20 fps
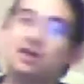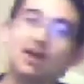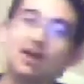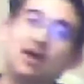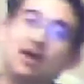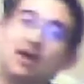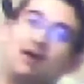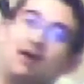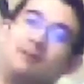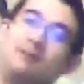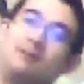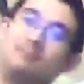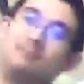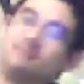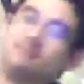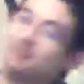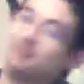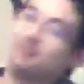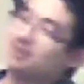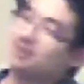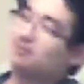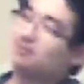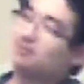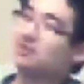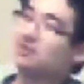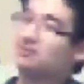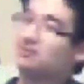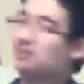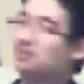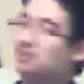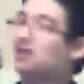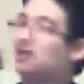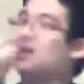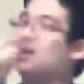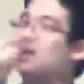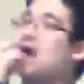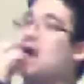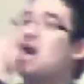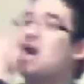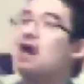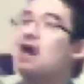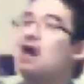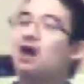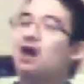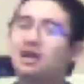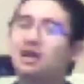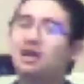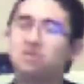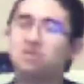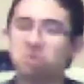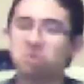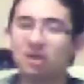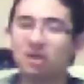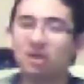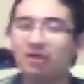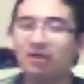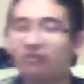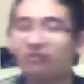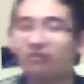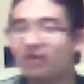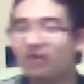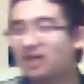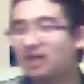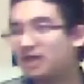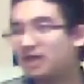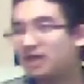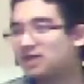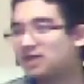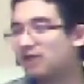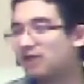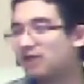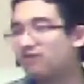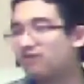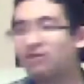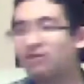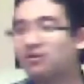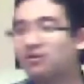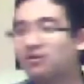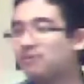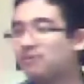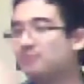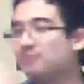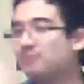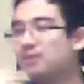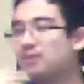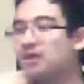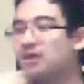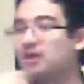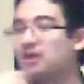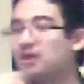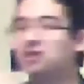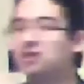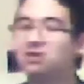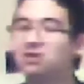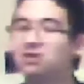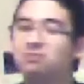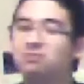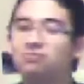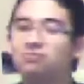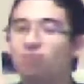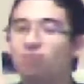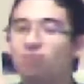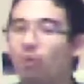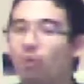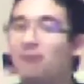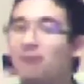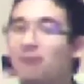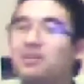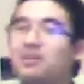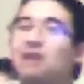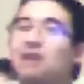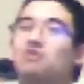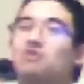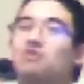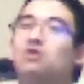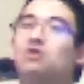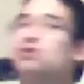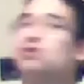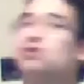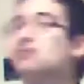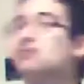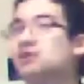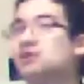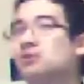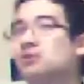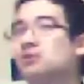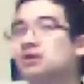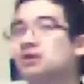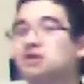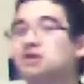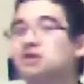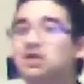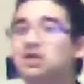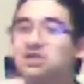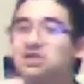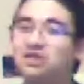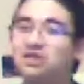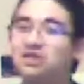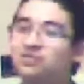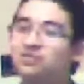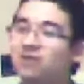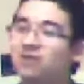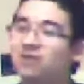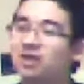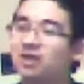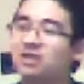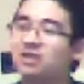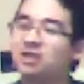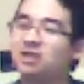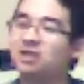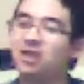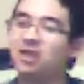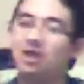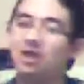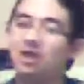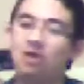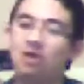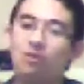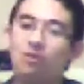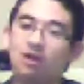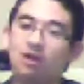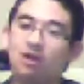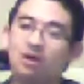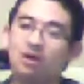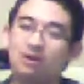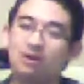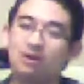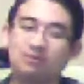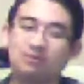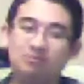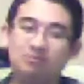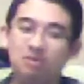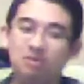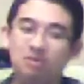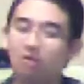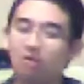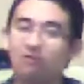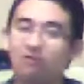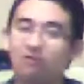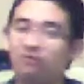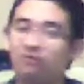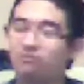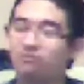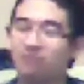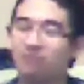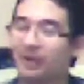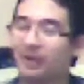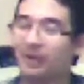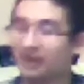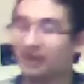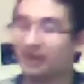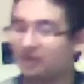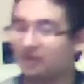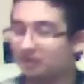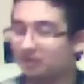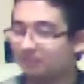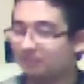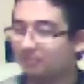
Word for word: Um, but, you know, I tried finding a different, like, a good webcam recorder, but the ones I did find were not like